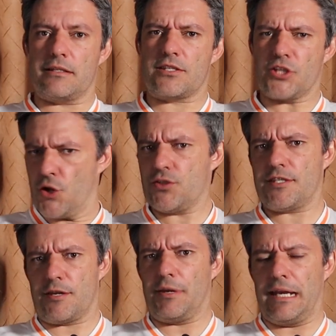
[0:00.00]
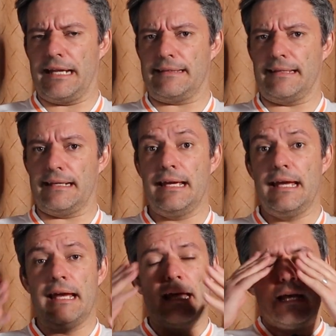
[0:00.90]
so stimulating
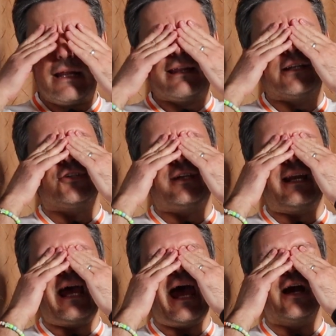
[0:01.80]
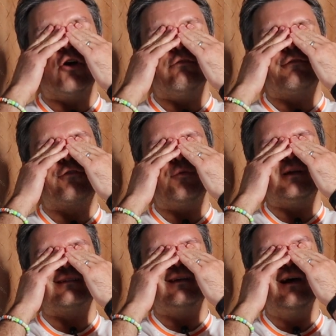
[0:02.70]
that you get a hangover from
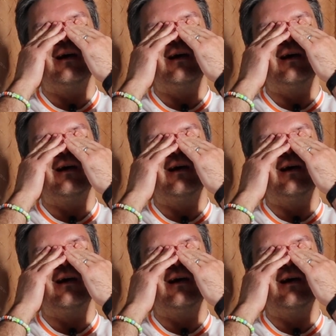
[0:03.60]
it?